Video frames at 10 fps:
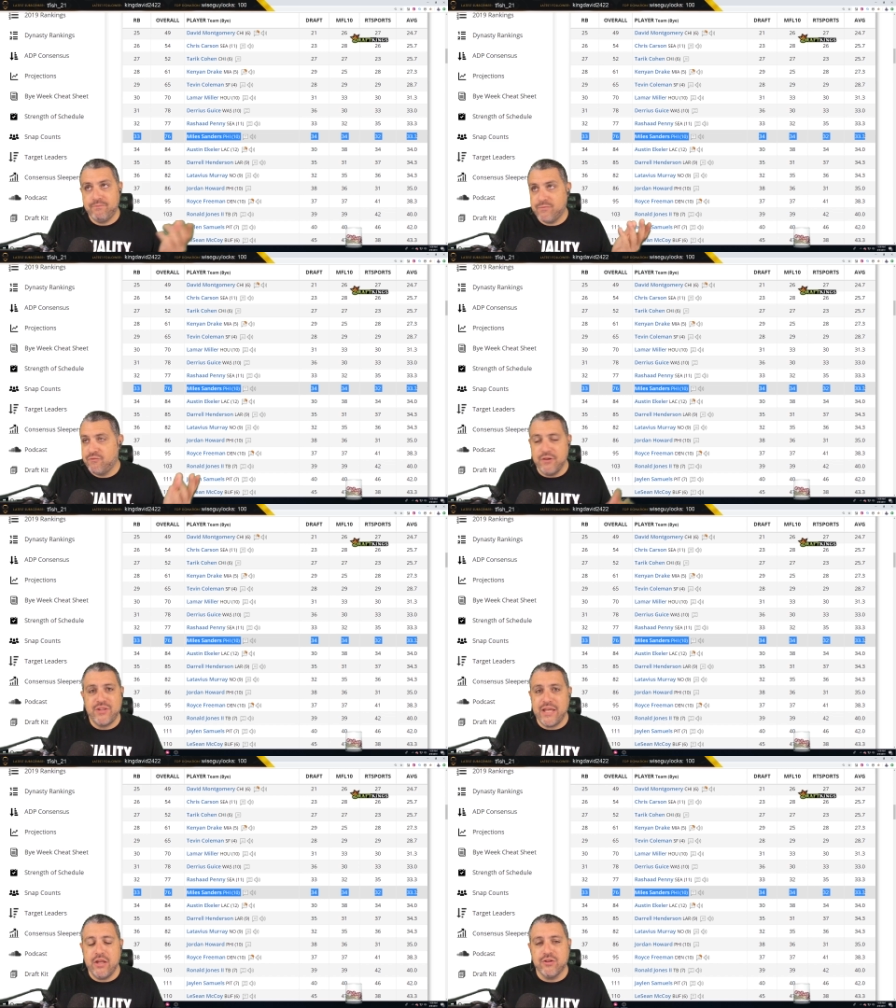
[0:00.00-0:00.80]

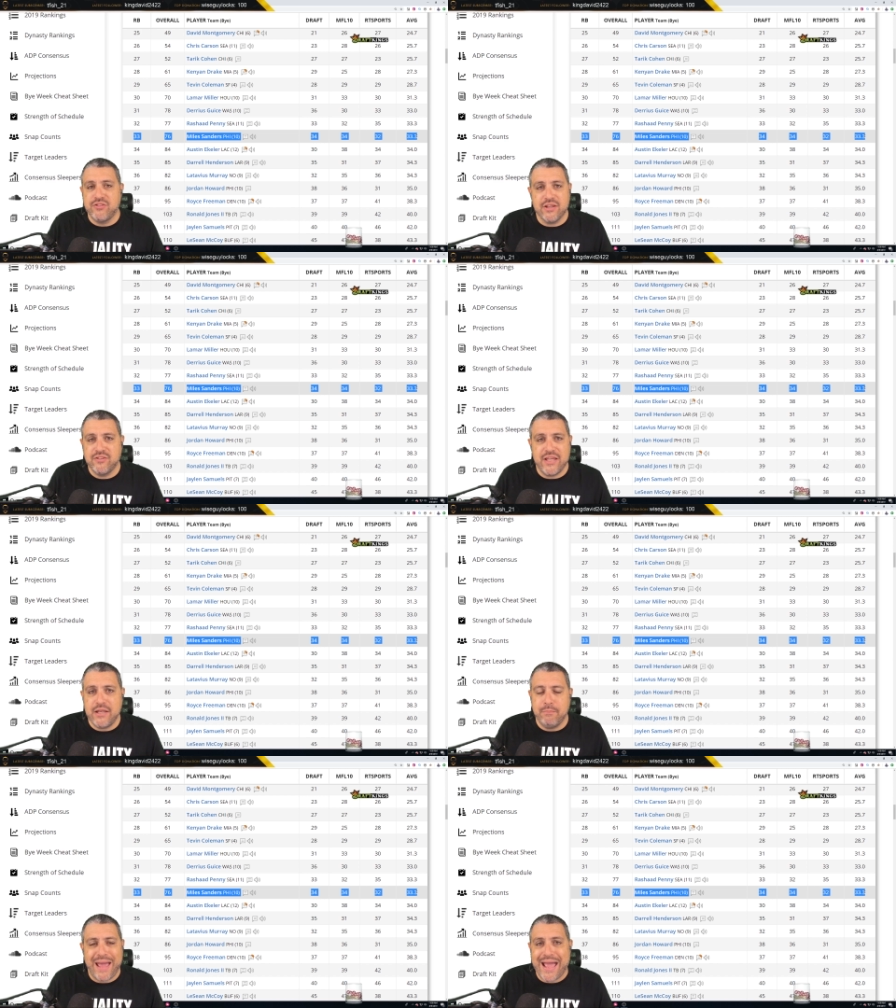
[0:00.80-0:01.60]
15 or
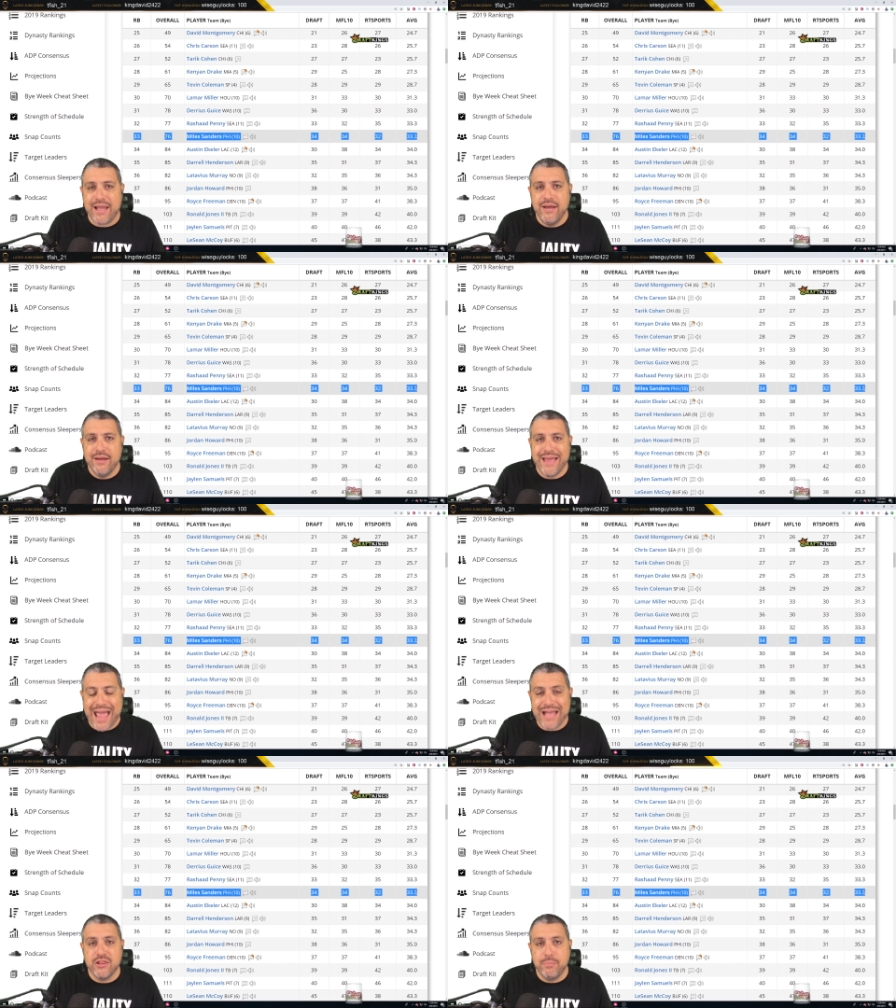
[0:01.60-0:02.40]
16 back
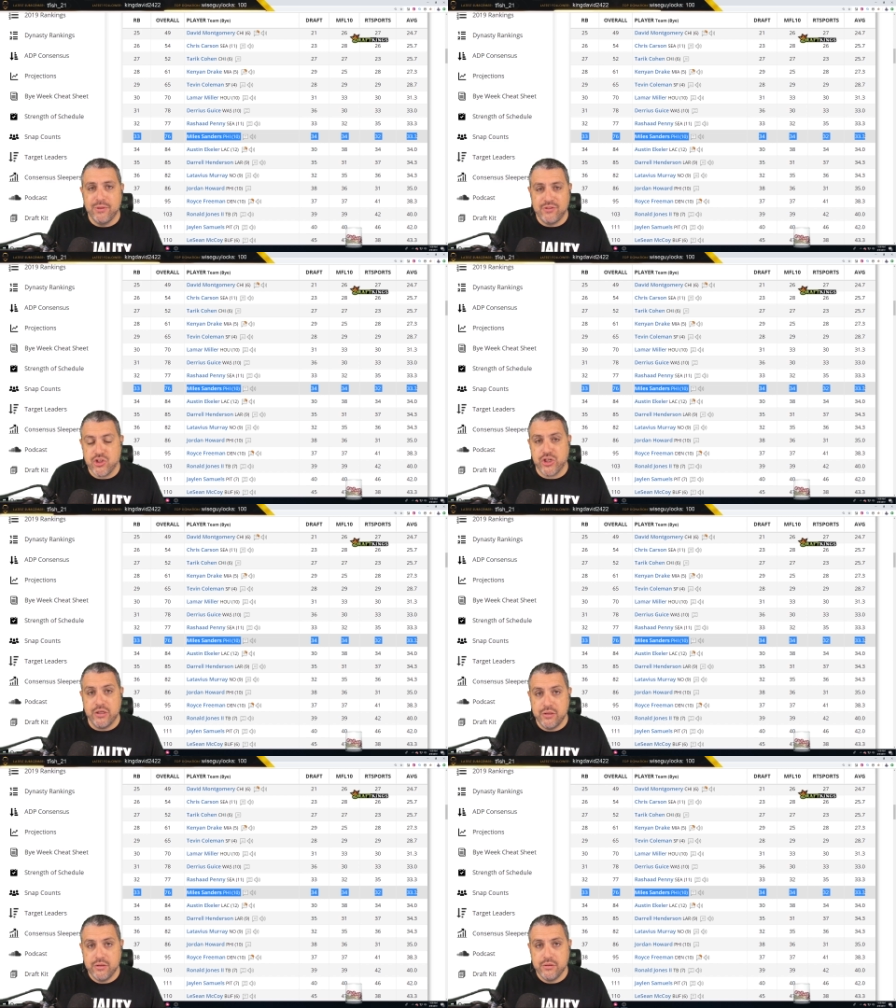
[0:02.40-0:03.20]
at the
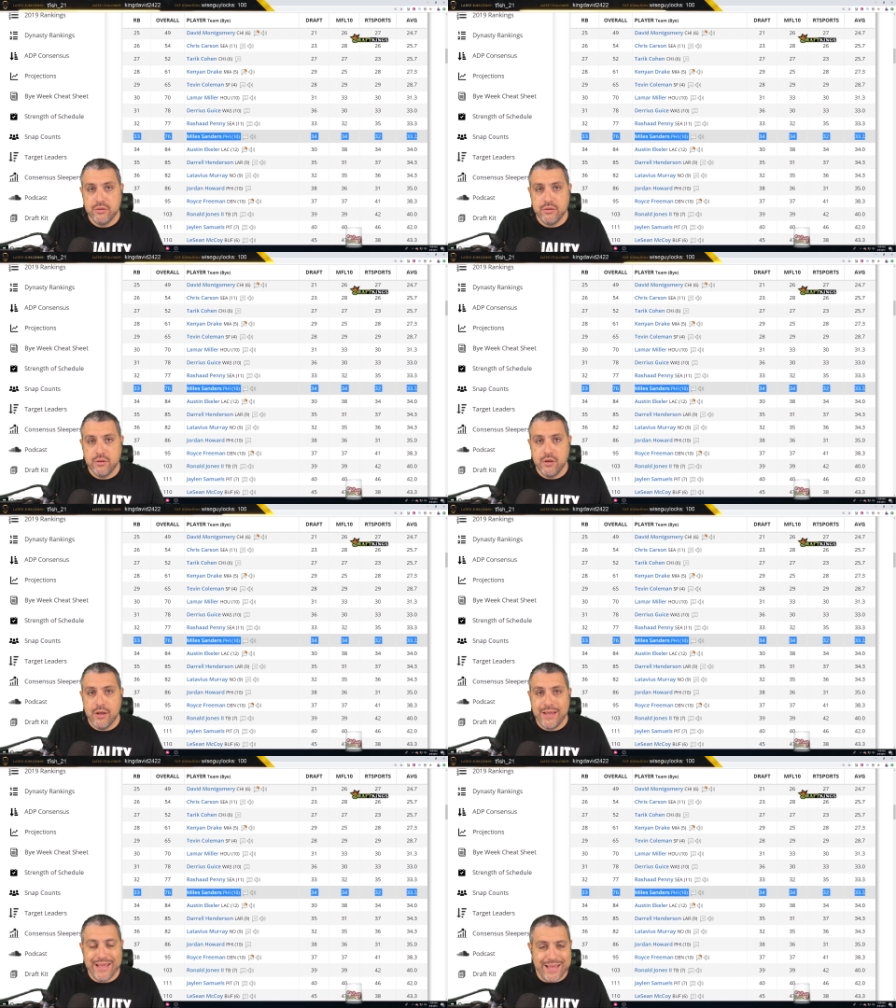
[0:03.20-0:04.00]
position
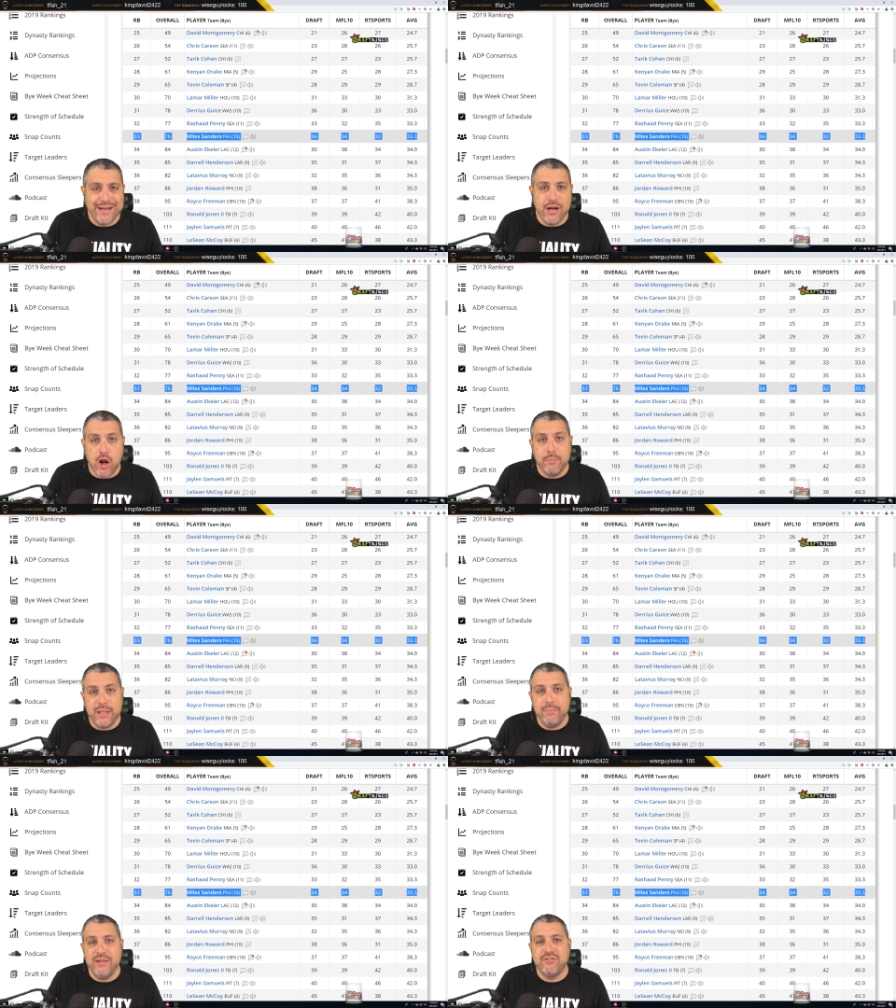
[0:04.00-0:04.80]
in an
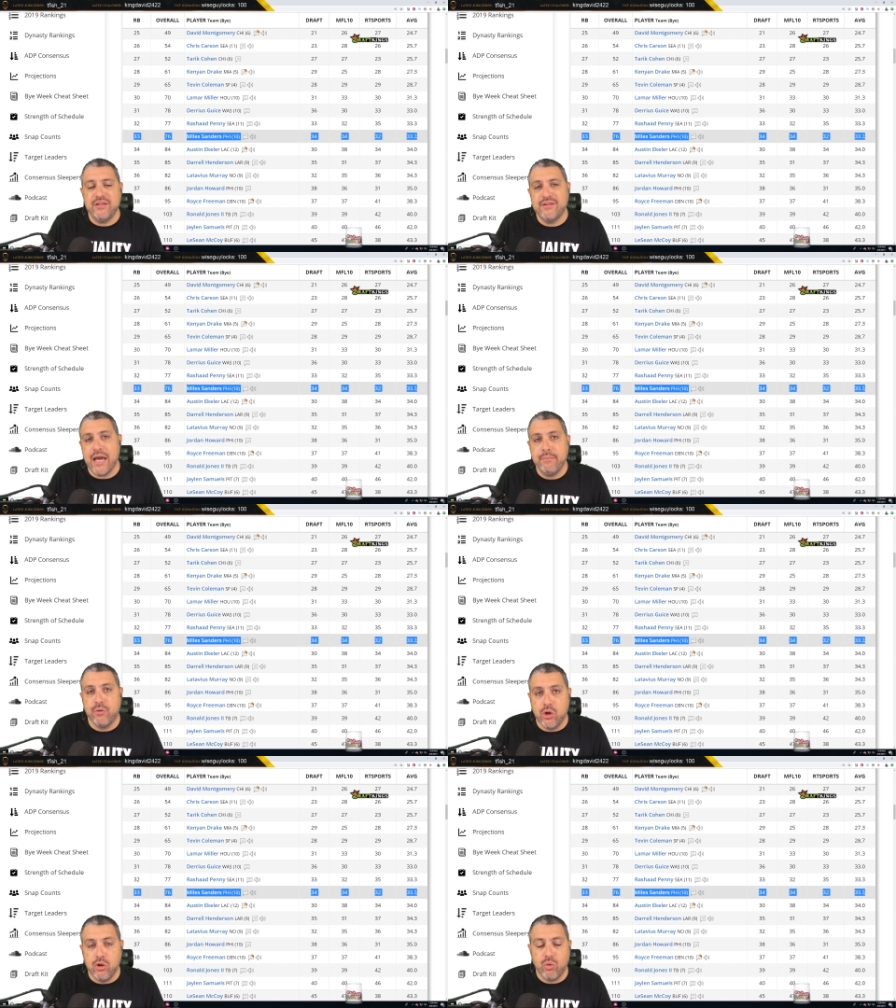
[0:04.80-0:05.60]
RBBC type
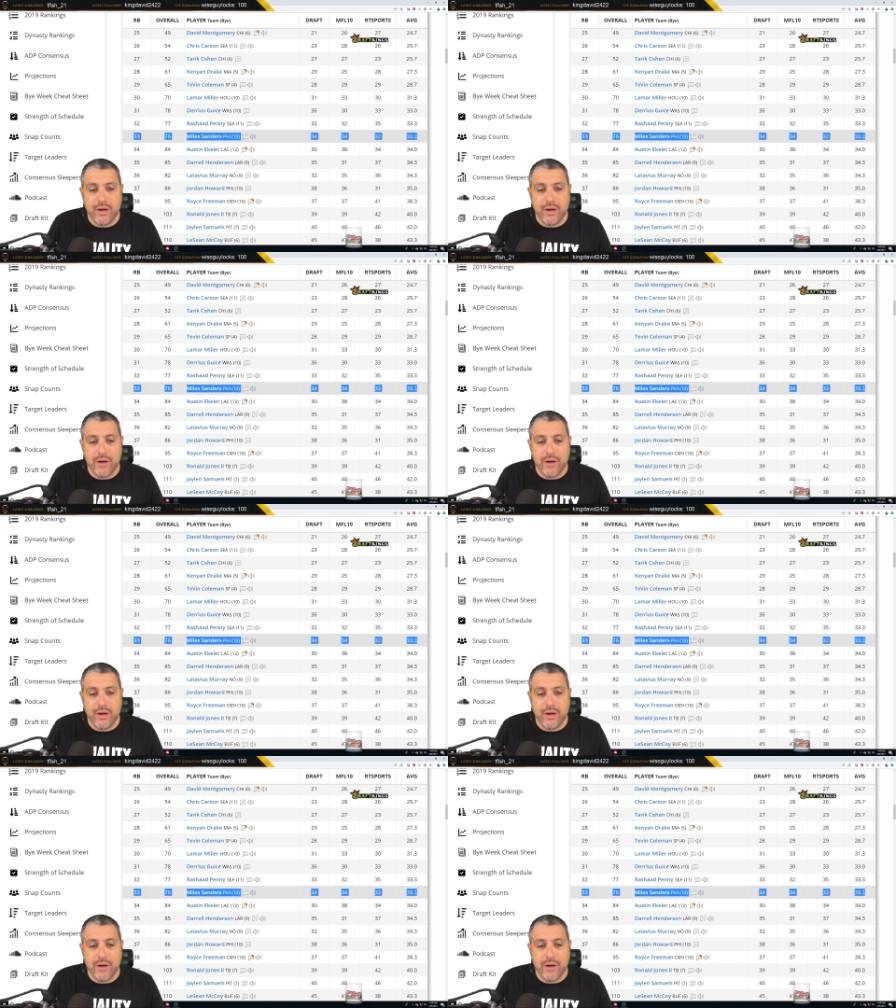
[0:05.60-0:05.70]
role where